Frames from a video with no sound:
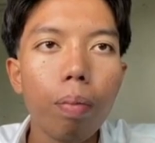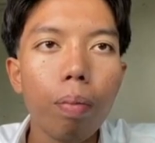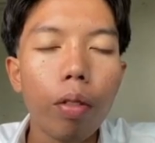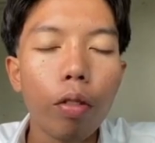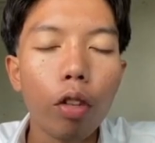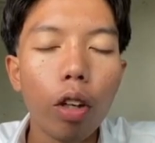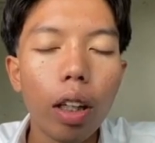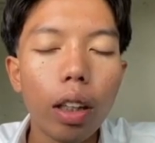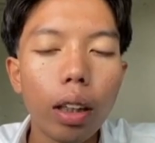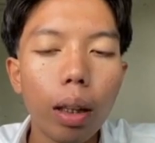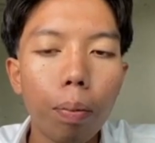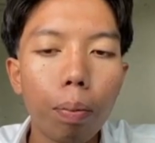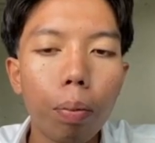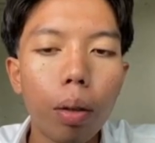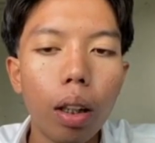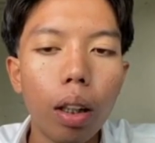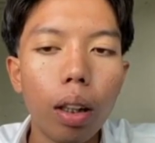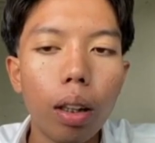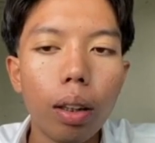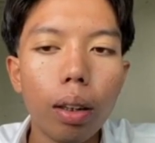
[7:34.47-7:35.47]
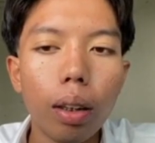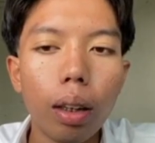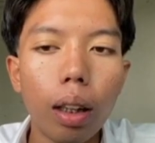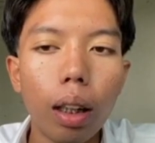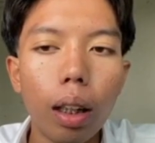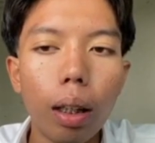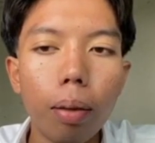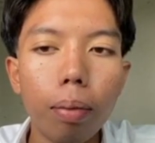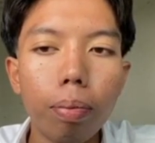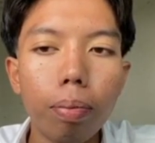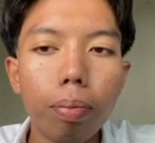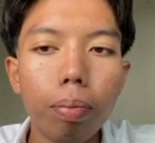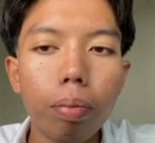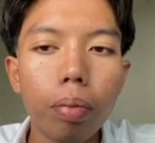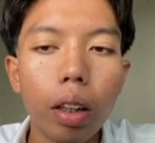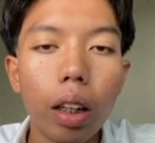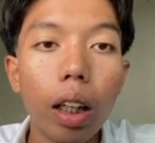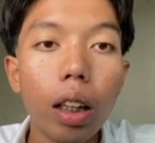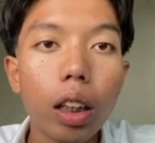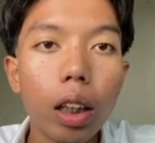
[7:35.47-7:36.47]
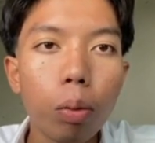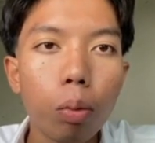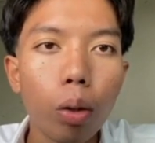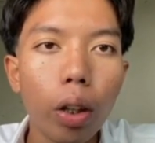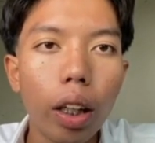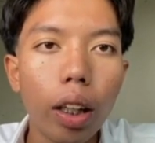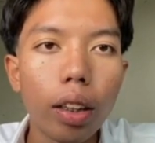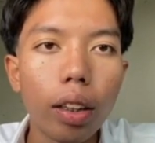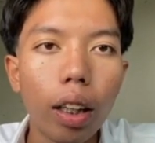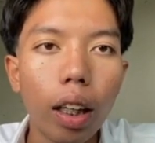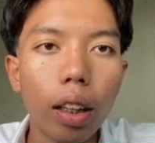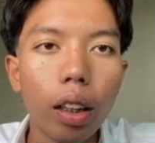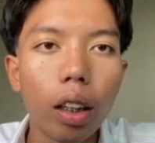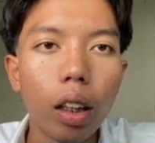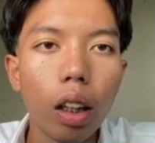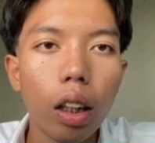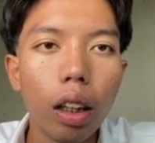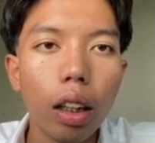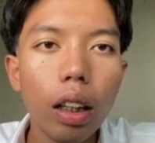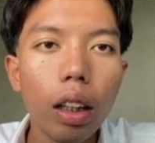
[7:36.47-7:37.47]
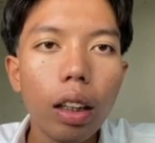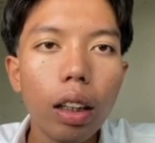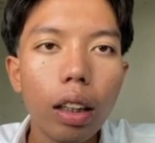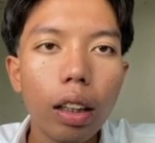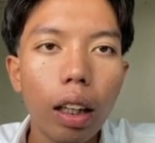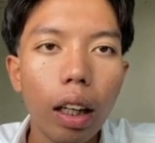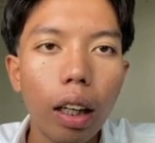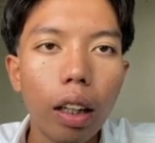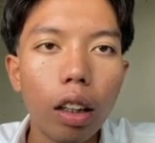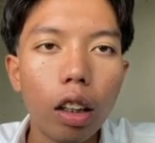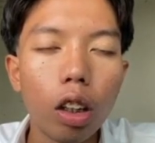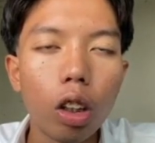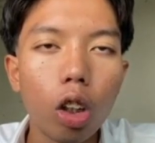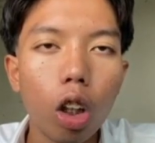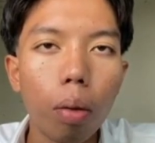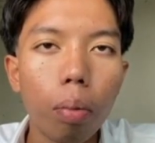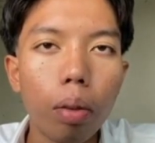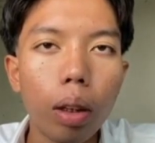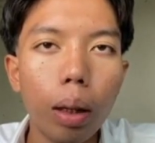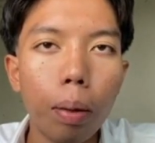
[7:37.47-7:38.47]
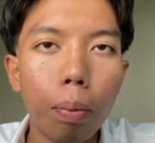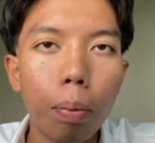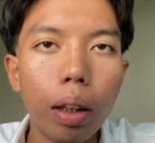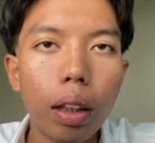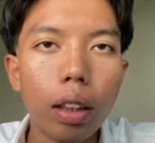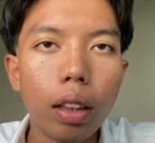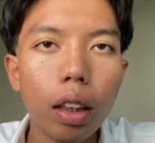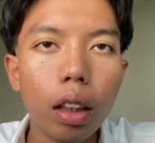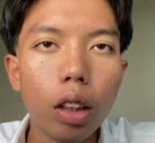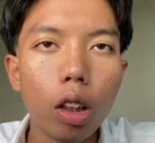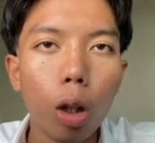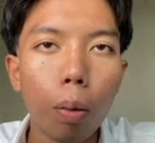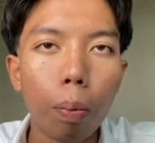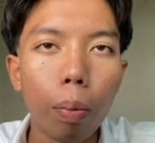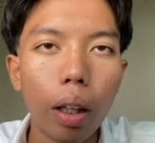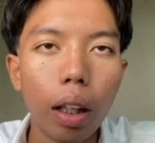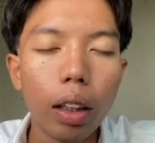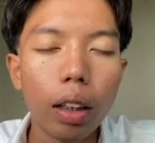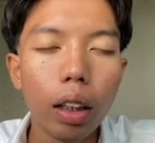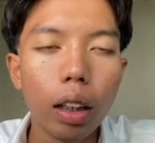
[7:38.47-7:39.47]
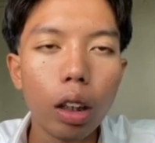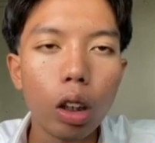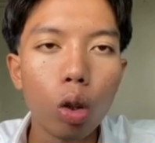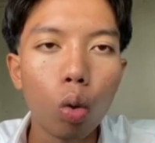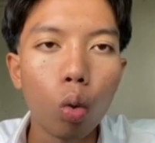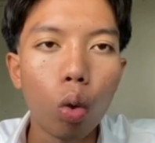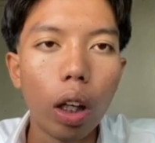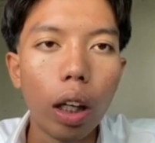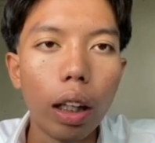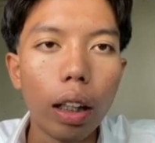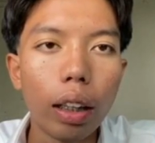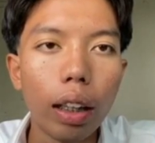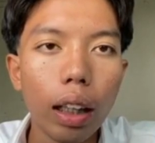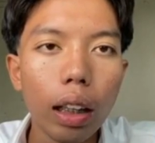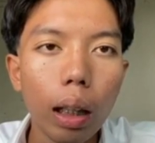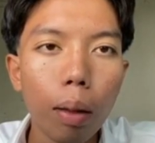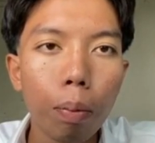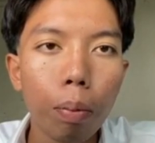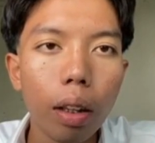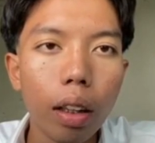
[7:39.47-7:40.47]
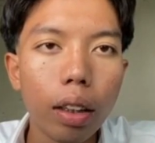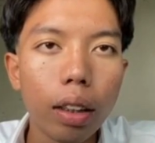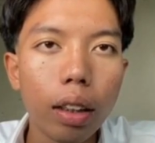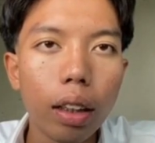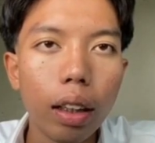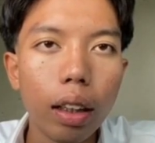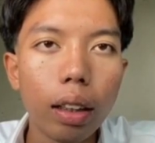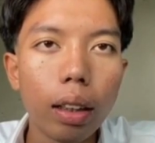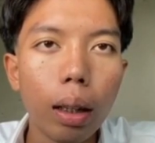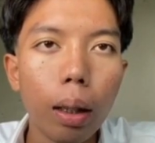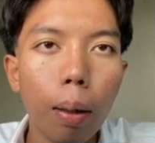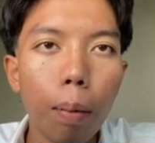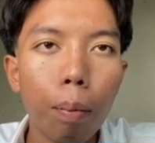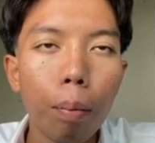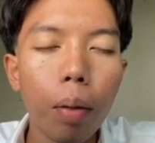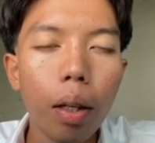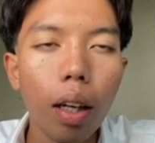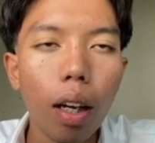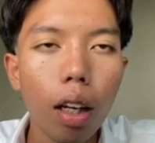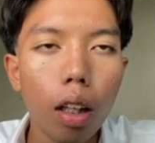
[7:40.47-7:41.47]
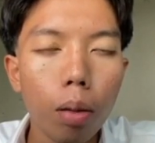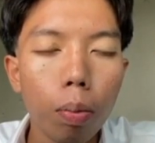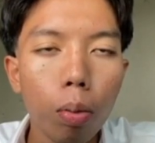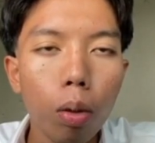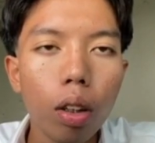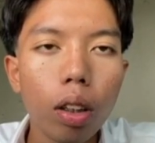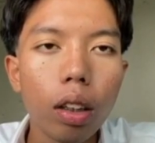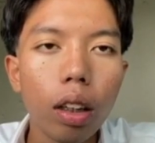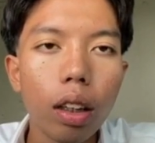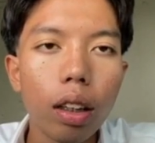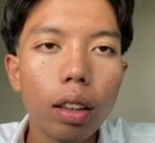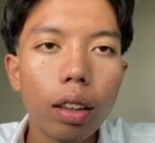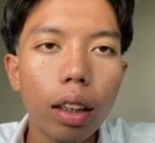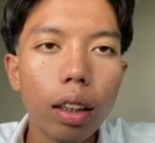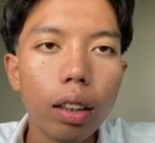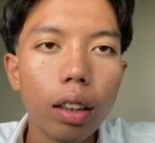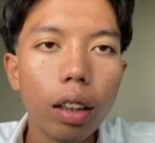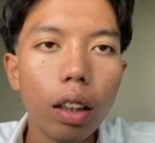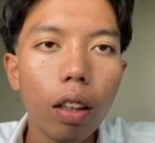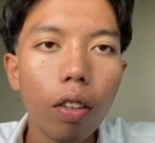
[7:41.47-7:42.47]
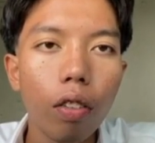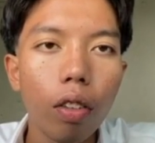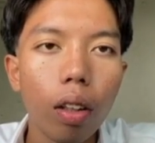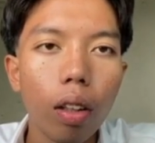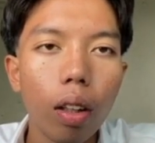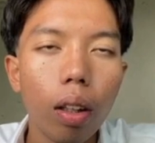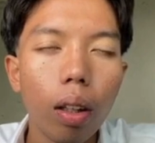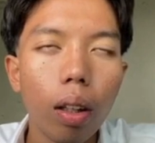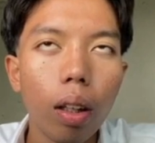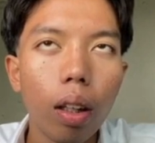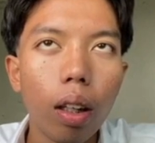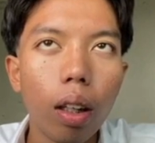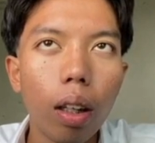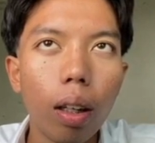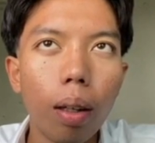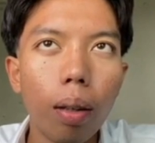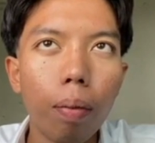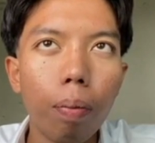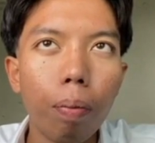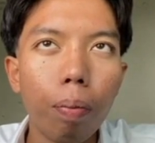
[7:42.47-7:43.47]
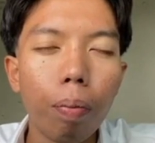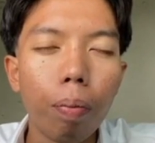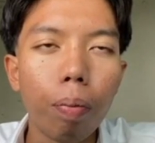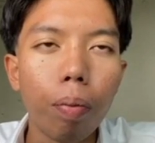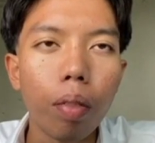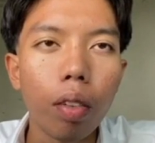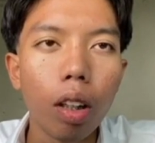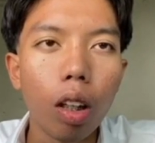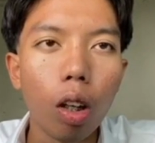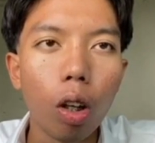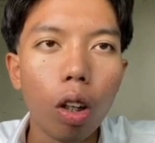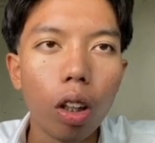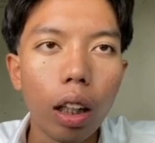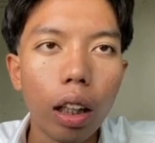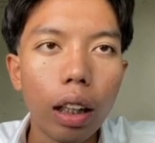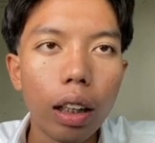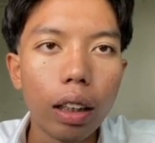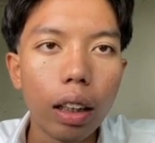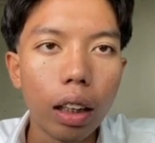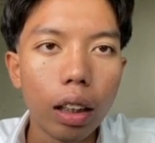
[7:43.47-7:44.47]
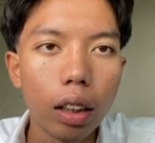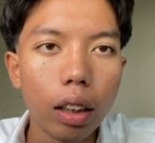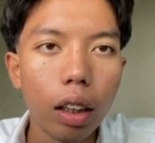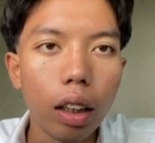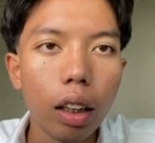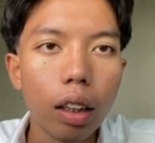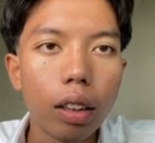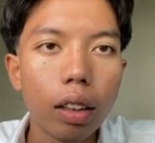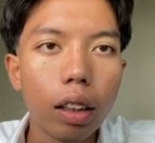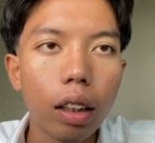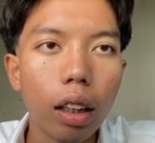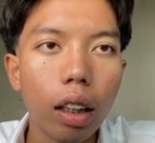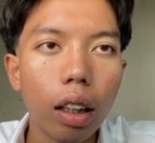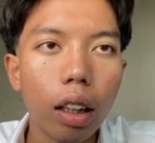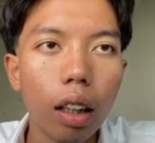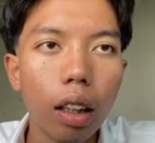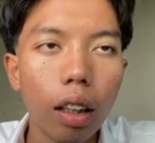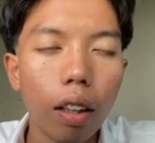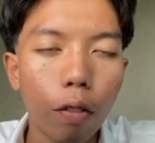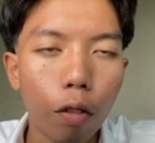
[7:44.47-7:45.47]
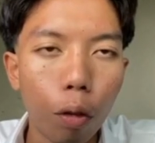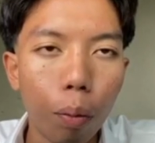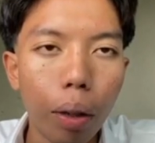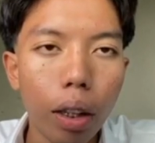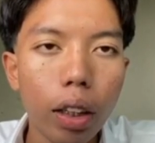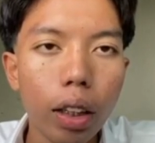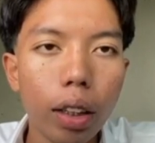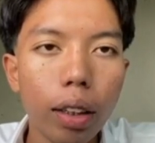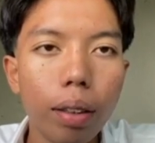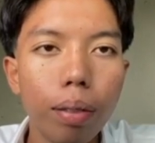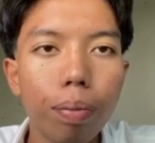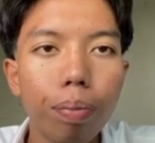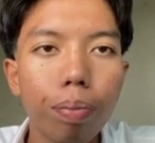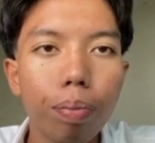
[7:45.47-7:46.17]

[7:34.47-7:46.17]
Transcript: For example, ransomware attack. It can stop the business operations, while data breaches may expose sensitive organizational information.